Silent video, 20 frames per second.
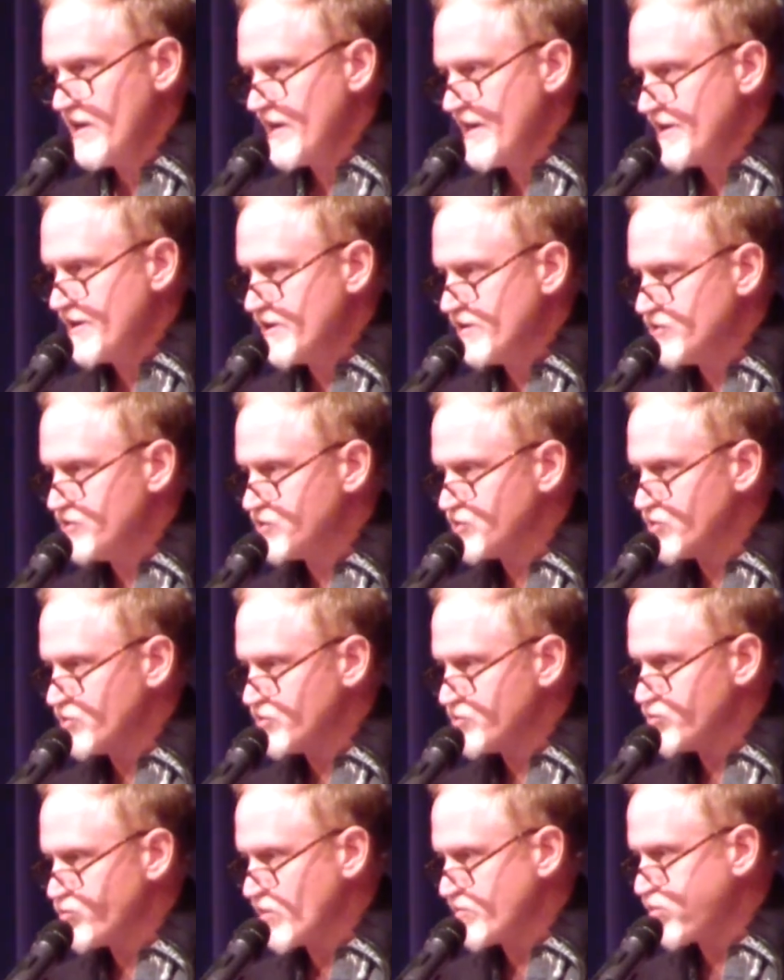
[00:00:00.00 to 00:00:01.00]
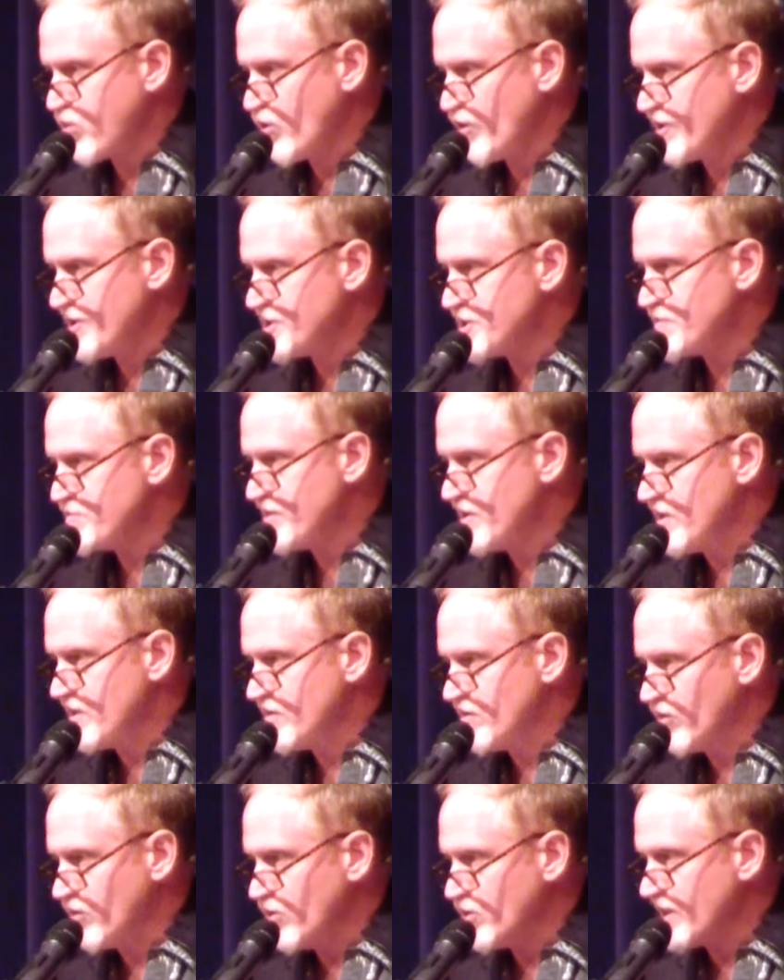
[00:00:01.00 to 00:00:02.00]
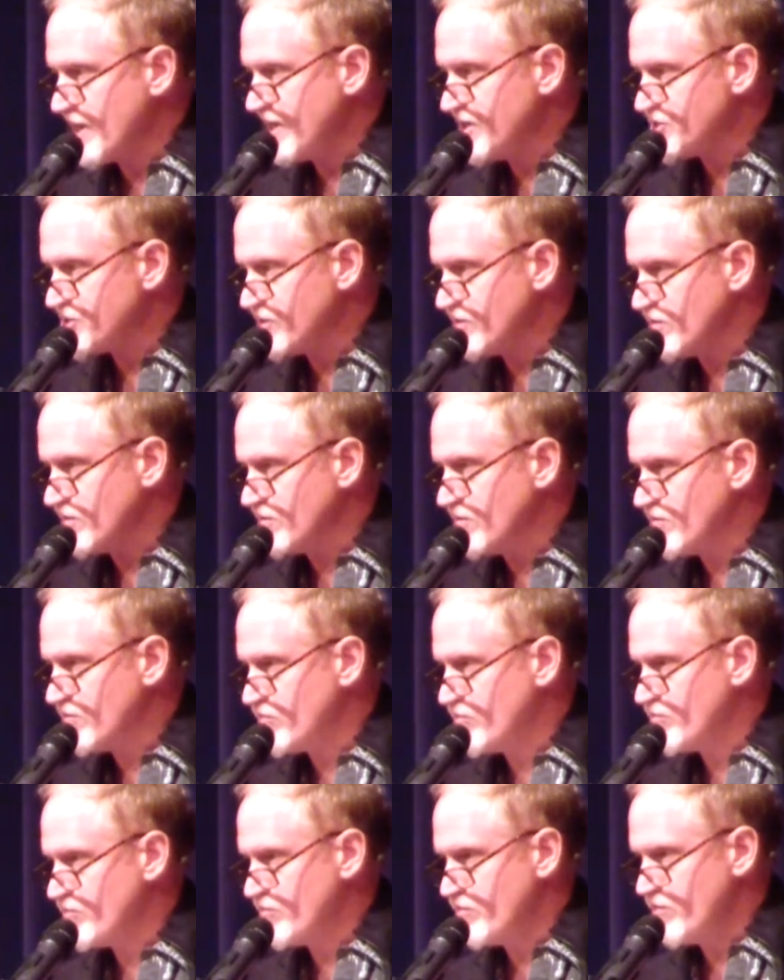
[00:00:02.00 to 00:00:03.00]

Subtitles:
and it is reported to be the location